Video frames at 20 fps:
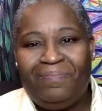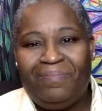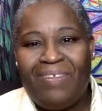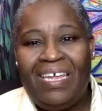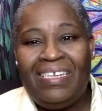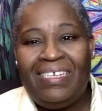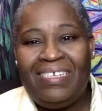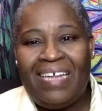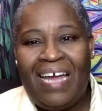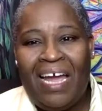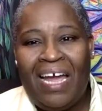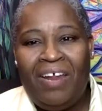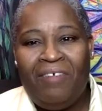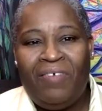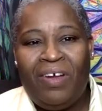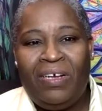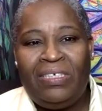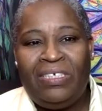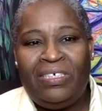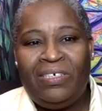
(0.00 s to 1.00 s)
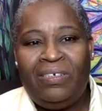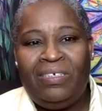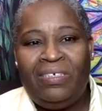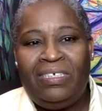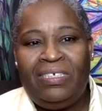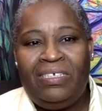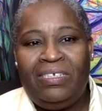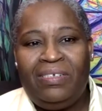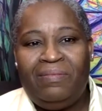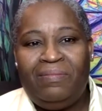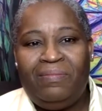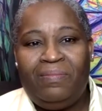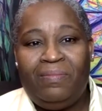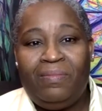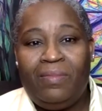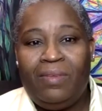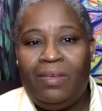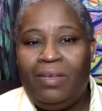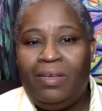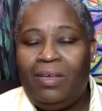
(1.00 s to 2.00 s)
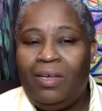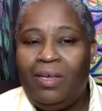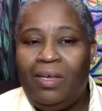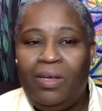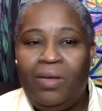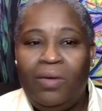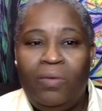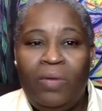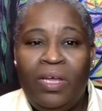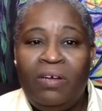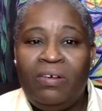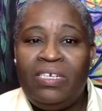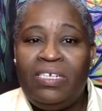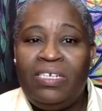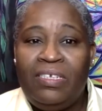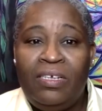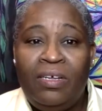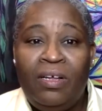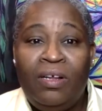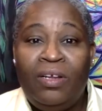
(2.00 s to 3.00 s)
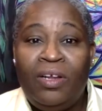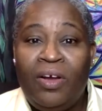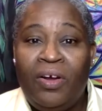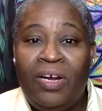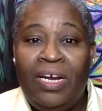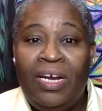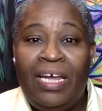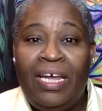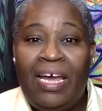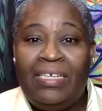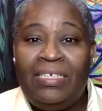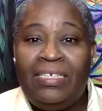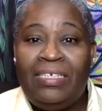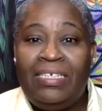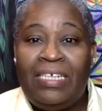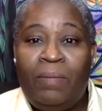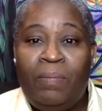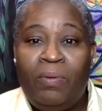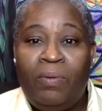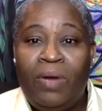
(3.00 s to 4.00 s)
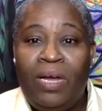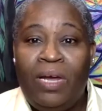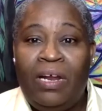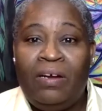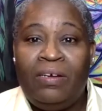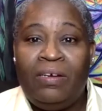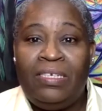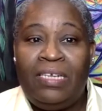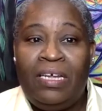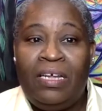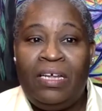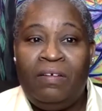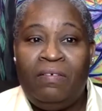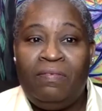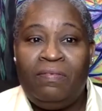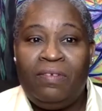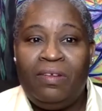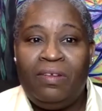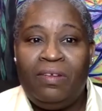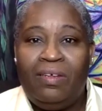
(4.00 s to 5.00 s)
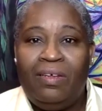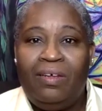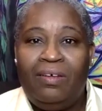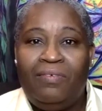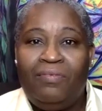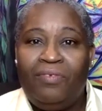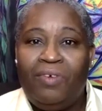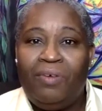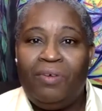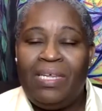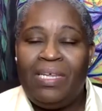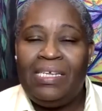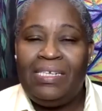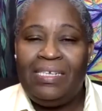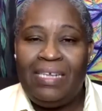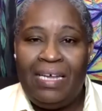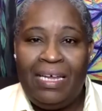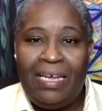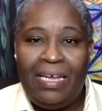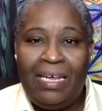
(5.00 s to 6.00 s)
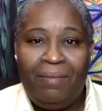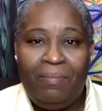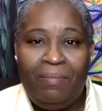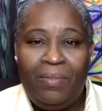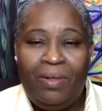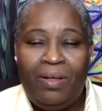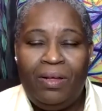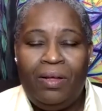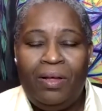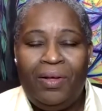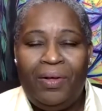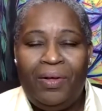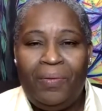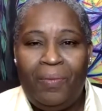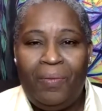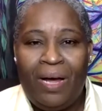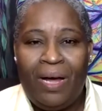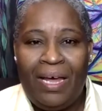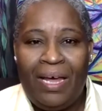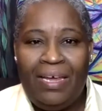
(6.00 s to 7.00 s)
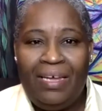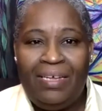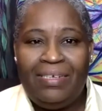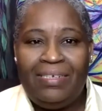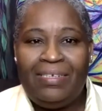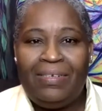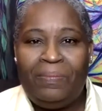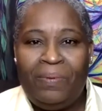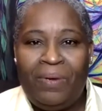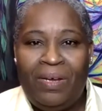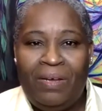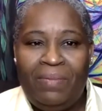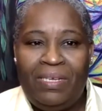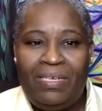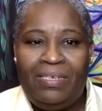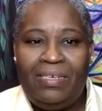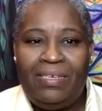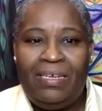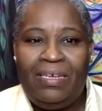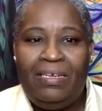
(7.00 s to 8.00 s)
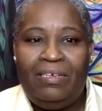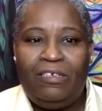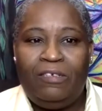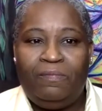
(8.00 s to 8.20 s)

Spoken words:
inside of our churches, we are still learning how to separate ourselves from the same white supremacy.